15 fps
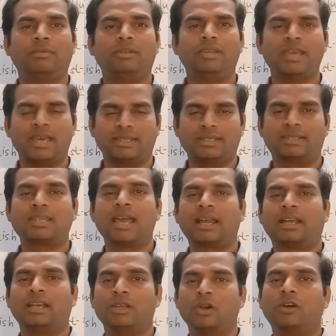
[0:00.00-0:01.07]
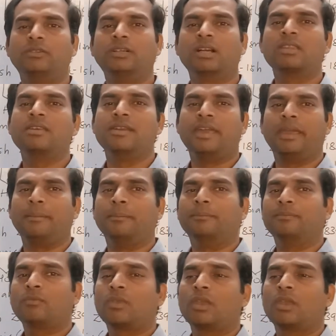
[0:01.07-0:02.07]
yes, exactly, you have heard the name.